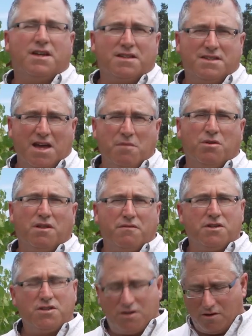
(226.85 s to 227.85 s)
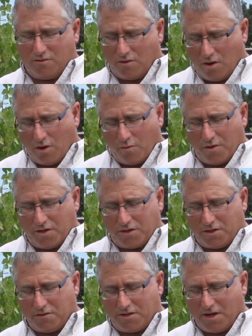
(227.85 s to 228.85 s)
an example of a shoot where the
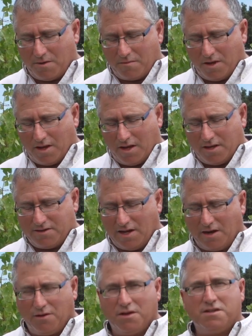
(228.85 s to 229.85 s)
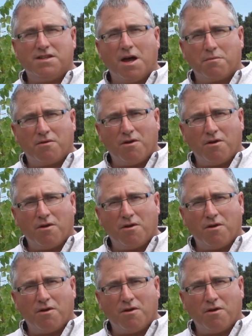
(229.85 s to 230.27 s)
shoot tip has not only stopped